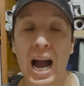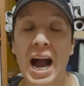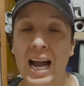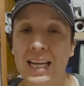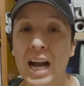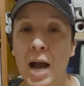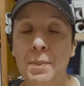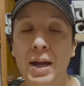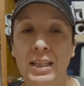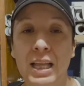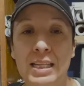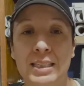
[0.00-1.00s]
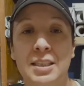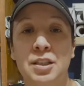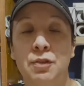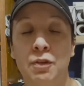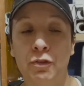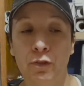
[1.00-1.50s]
I got my license
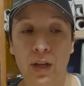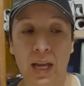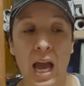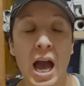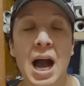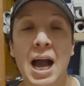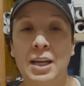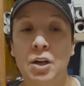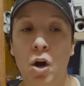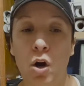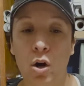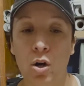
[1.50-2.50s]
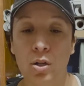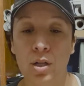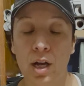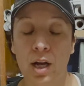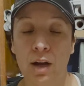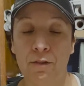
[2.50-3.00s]
for free.
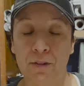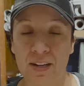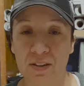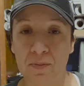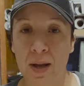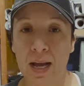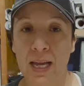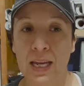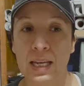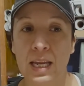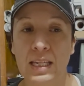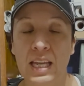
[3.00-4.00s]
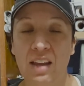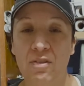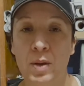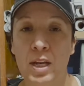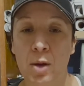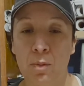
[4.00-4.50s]
A friend of mine gave
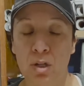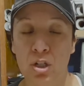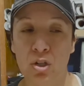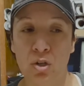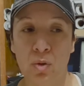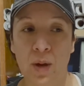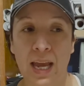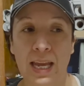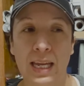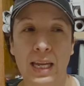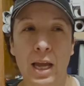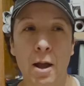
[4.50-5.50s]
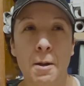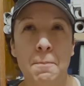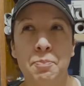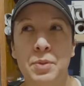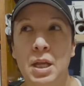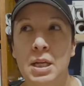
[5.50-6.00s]
me a number to a
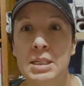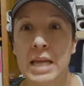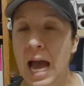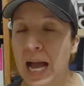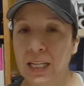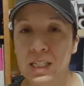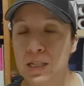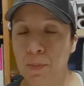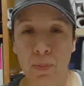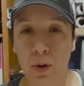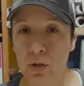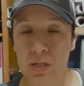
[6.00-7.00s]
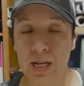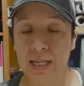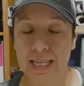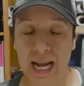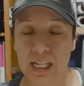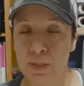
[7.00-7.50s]
tax
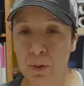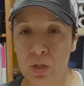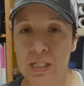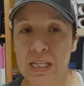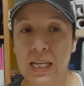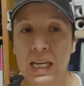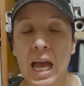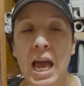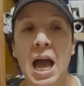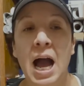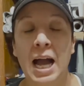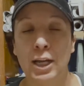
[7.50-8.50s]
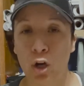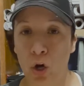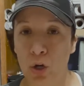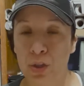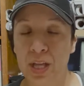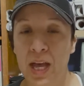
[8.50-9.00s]
person. I
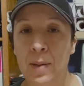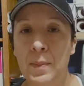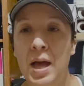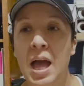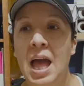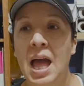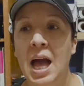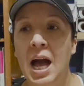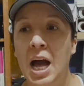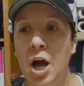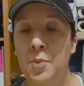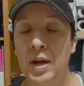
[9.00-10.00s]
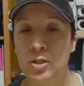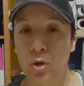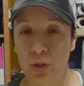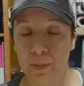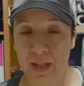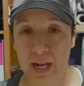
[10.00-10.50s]
called them. I
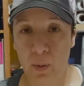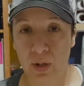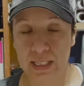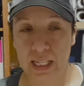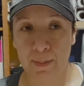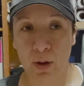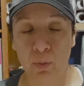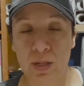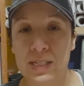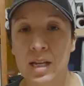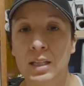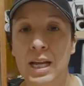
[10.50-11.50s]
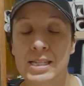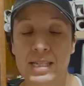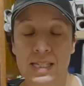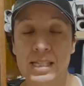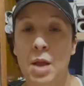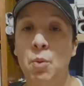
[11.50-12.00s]
told them that I wanted to get my resale
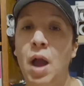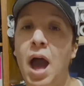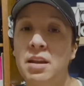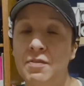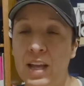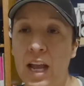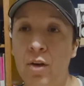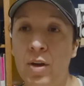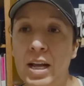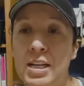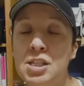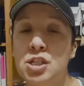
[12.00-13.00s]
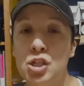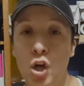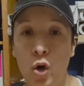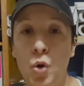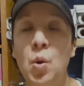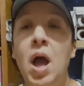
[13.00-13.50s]
license. They were out of the area,
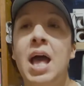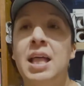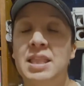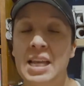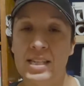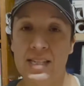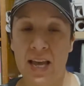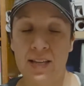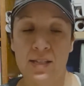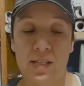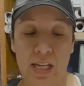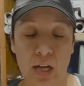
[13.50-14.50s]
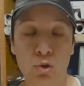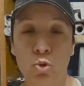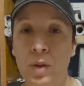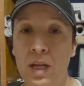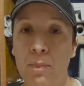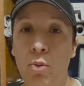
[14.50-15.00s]
so they scheduled
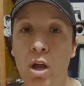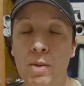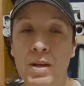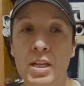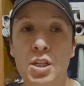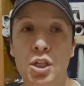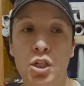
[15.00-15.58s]
me an appointment